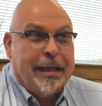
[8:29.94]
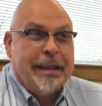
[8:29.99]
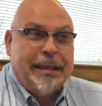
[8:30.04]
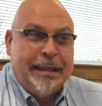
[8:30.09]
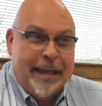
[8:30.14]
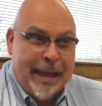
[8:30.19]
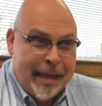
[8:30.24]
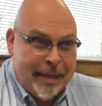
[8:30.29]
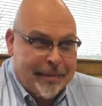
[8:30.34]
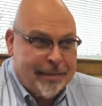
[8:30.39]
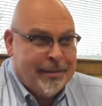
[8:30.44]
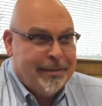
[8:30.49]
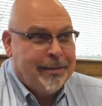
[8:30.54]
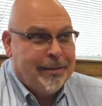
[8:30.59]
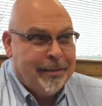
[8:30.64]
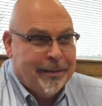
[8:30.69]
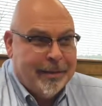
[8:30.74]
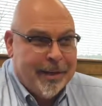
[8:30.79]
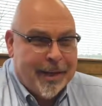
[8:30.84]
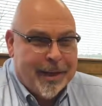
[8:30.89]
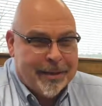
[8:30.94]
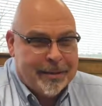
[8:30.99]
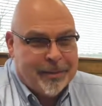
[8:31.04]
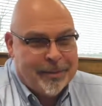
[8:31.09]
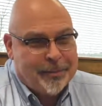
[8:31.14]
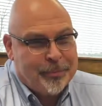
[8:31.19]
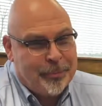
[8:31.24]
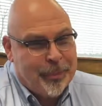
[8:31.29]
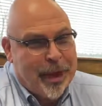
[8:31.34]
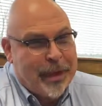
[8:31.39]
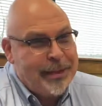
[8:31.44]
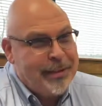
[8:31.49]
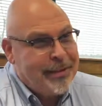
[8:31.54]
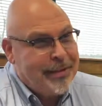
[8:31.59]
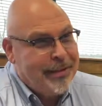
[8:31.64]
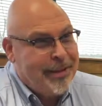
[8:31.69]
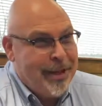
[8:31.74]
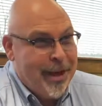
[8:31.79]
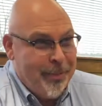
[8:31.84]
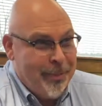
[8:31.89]
Yes,
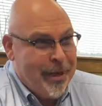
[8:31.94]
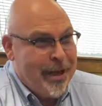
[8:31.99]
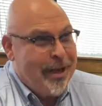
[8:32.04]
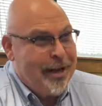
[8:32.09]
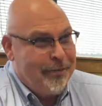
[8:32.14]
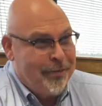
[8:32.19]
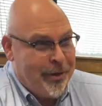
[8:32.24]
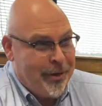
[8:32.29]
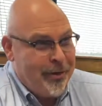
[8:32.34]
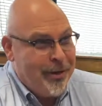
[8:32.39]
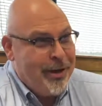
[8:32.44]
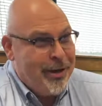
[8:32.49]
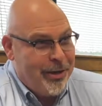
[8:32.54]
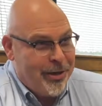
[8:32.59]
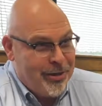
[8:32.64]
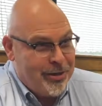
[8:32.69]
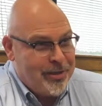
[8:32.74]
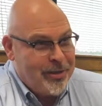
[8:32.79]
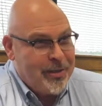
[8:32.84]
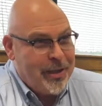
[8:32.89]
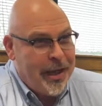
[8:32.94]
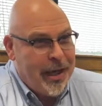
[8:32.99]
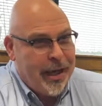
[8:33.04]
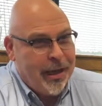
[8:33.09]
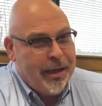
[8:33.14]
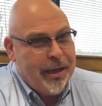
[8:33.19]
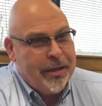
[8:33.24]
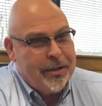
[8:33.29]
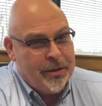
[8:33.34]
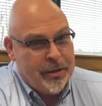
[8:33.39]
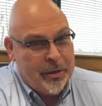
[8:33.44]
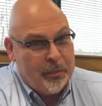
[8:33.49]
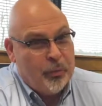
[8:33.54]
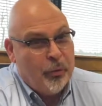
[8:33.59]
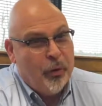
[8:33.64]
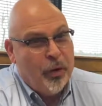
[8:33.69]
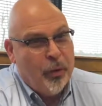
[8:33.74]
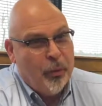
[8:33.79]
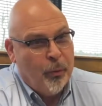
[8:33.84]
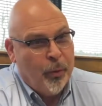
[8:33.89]
practically coming out of our ears to the
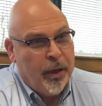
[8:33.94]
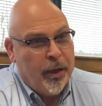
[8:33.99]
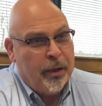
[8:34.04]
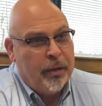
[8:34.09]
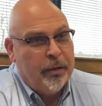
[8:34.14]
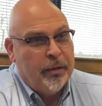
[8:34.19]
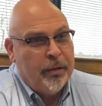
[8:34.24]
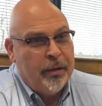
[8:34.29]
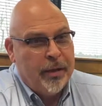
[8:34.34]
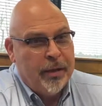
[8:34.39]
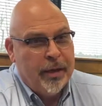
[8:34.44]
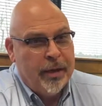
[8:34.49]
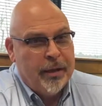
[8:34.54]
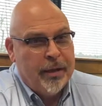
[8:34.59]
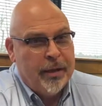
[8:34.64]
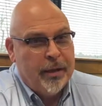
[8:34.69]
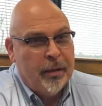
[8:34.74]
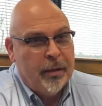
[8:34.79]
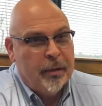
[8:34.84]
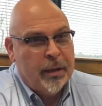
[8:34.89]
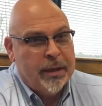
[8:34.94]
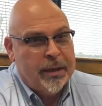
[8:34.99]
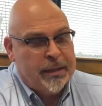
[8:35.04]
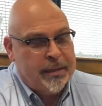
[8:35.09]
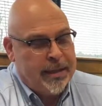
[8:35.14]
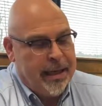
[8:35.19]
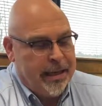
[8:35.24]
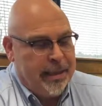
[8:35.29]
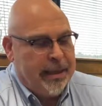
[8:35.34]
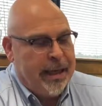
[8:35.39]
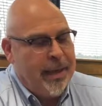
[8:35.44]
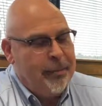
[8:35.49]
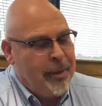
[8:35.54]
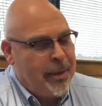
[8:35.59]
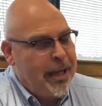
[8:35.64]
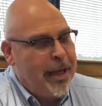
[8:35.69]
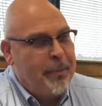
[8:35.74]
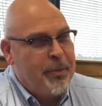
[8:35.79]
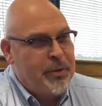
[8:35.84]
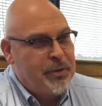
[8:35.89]
point where it's an economic
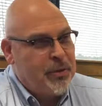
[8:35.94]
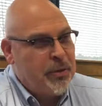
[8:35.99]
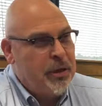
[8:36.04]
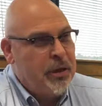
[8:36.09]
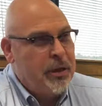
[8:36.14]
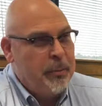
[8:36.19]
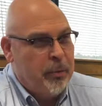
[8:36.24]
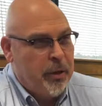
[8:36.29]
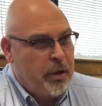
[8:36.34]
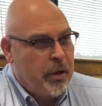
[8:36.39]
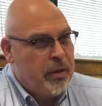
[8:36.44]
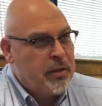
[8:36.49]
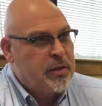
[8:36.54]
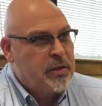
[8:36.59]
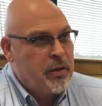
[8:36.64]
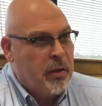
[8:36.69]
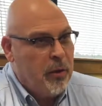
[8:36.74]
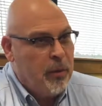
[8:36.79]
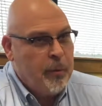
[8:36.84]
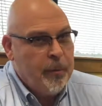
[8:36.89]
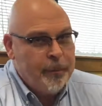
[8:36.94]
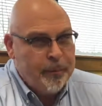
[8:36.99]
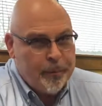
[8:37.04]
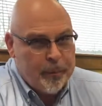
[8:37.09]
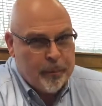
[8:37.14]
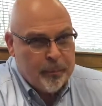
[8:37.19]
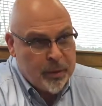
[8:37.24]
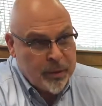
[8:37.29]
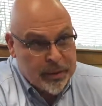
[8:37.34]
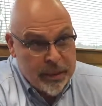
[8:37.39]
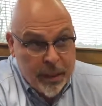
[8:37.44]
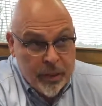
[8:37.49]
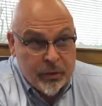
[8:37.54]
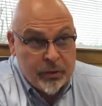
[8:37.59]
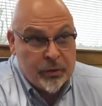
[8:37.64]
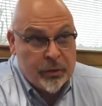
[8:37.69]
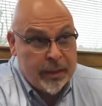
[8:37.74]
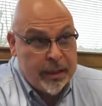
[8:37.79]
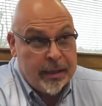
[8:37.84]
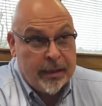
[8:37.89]
opportunity, but also
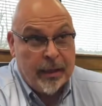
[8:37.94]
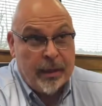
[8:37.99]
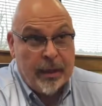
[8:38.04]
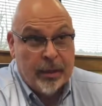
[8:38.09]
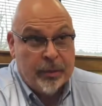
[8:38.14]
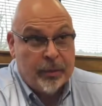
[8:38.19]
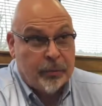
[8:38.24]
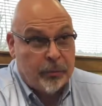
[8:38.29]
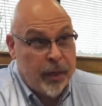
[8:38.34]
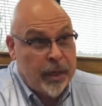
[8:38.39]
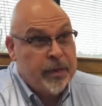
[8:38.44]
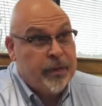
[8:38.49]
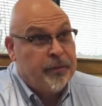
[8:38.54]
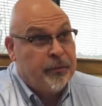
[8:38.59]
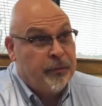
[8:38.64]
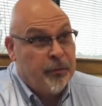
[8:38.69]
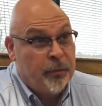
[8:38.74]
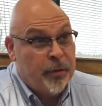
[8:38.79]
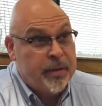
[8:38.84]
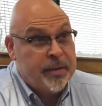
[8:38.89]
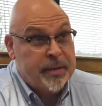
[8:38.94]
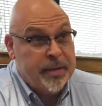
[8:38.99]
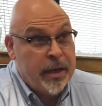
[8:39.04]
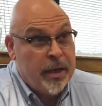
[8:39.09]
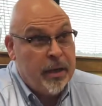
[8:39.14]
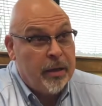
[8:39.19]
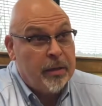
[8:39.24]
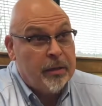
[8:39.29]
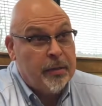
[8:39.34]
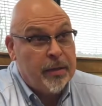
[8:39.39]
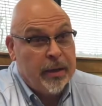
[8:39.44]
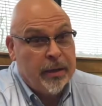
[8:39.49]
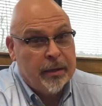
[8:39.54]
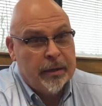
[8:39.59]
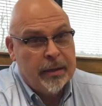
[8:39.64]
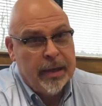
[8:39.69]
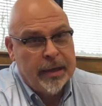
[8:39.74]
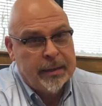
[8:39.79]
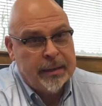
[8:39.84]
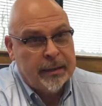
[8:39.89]
potentially a threat to forest health
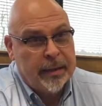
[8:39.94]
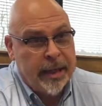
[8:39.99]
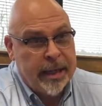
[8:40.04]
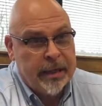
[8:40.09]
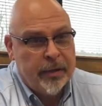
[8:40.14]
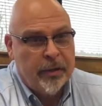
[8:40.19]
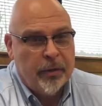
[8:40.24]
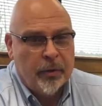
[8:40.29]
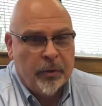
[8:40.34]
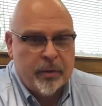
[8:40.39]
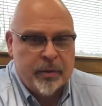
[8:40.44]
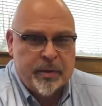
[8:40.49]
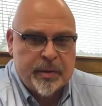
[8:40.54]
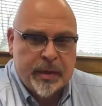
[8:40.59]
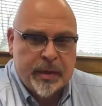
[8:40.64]
and to landowners.